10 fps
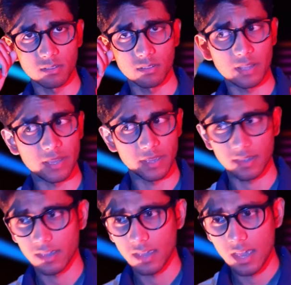
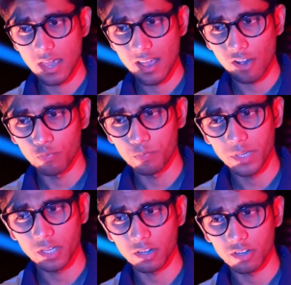like how
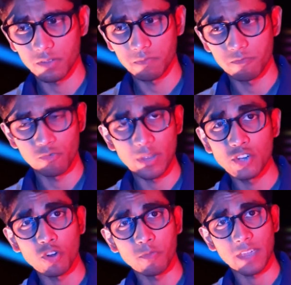big a
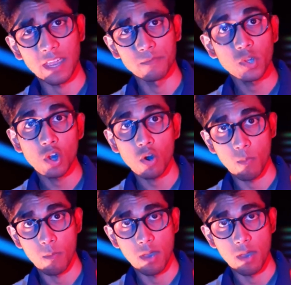raindrop can become?